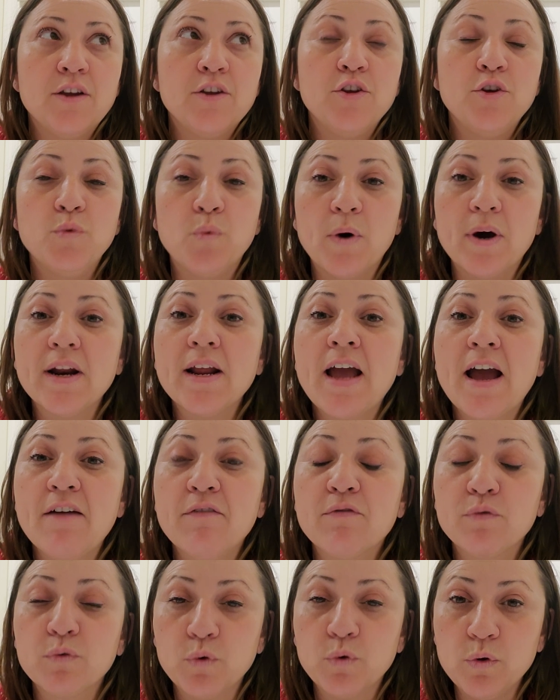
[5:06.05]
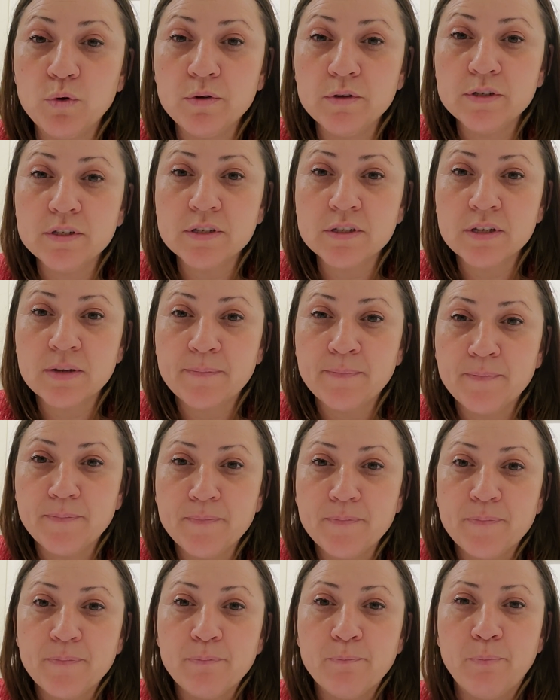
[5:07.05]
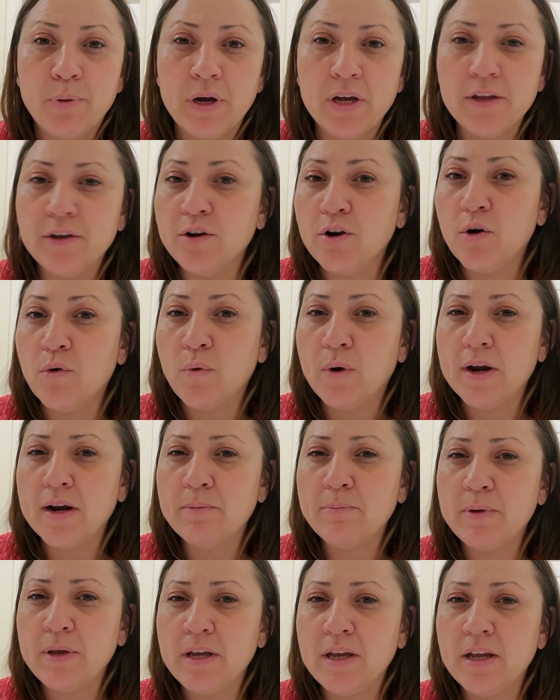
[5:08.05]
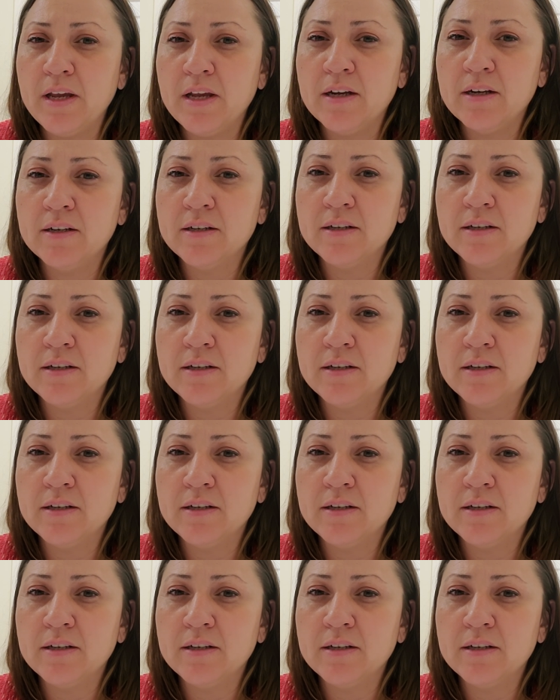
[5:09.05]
you want to have rules, but you don't want to be